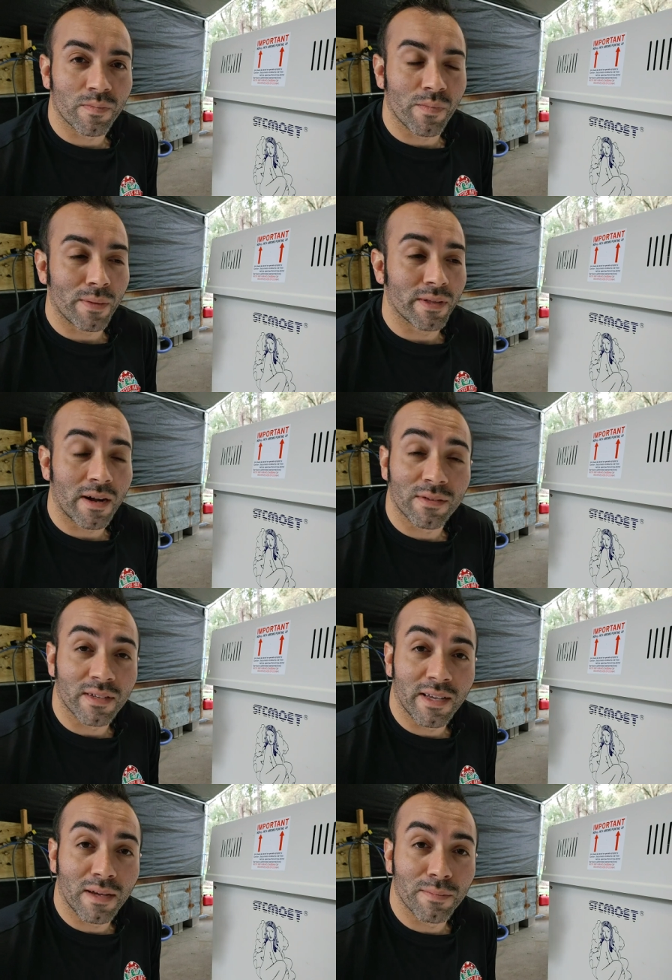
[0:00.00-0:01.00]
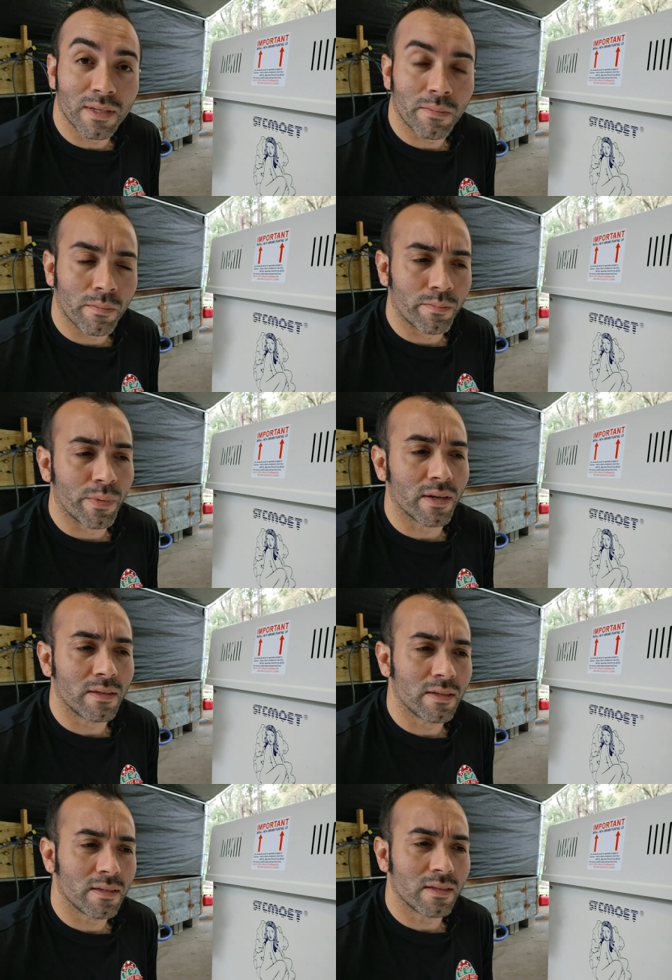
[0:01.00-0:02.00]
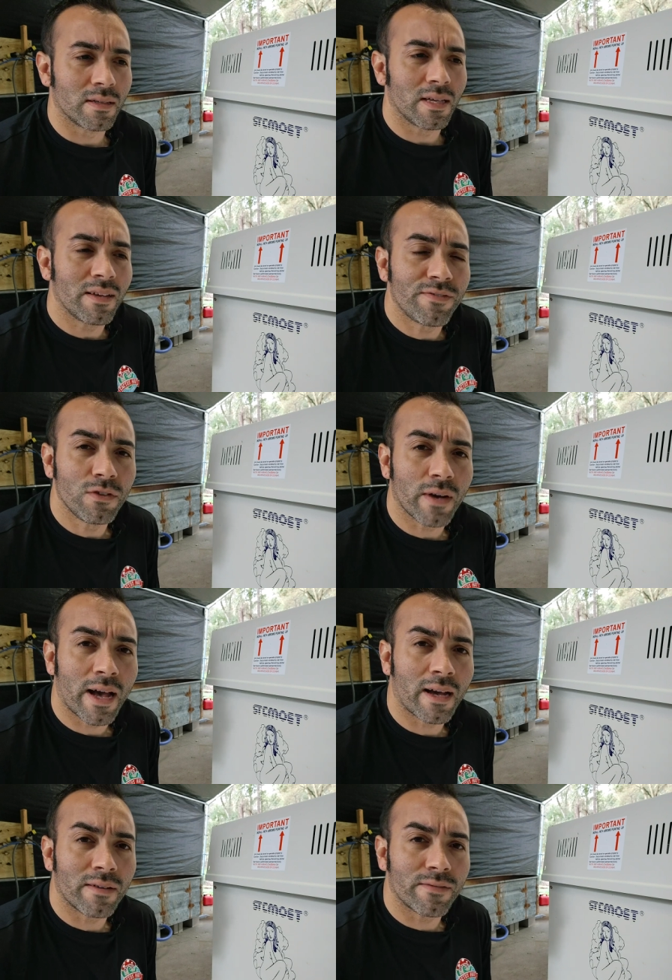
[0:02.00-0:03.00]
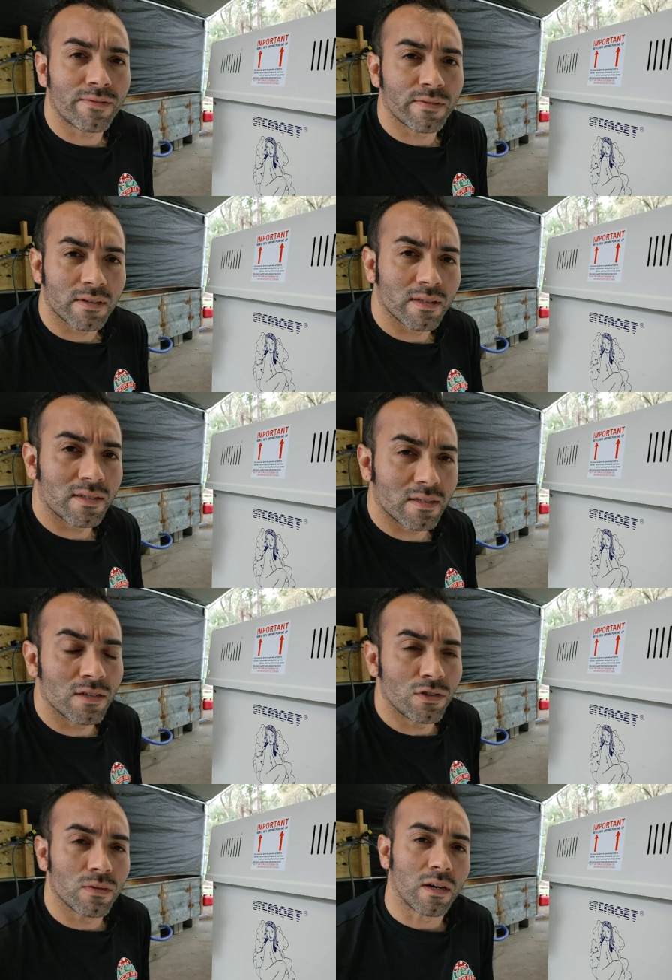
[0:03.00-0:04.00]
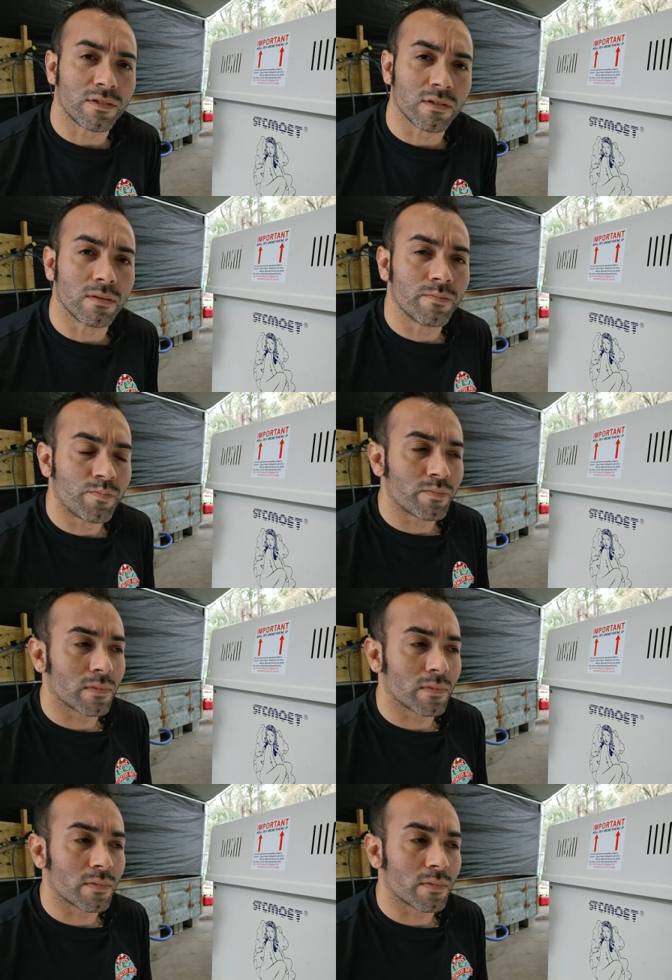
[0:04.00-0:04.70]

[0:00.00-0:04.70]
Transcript: Maybe they're out to get me. But if you have this issue also,